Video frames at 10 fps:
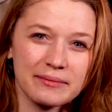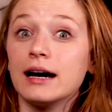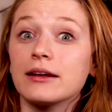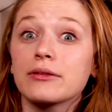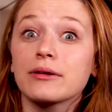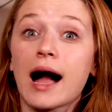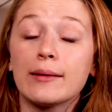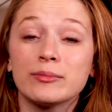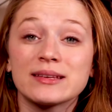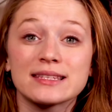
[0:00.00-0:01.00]
Another
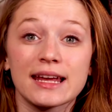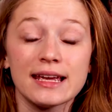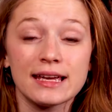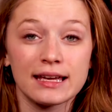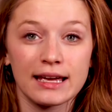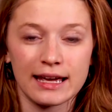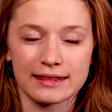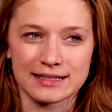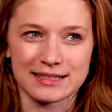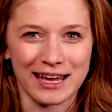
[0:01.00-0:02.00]
common mistake,
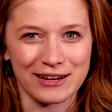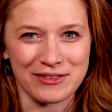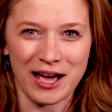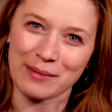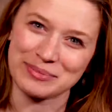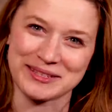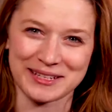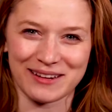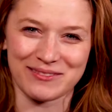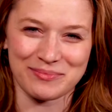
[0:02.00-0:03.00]
this is kind of the
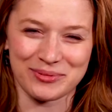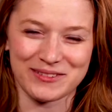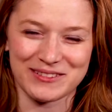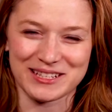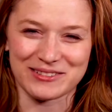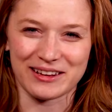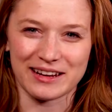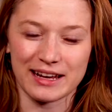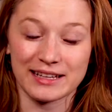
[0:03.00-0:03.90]
opposite of the previous one,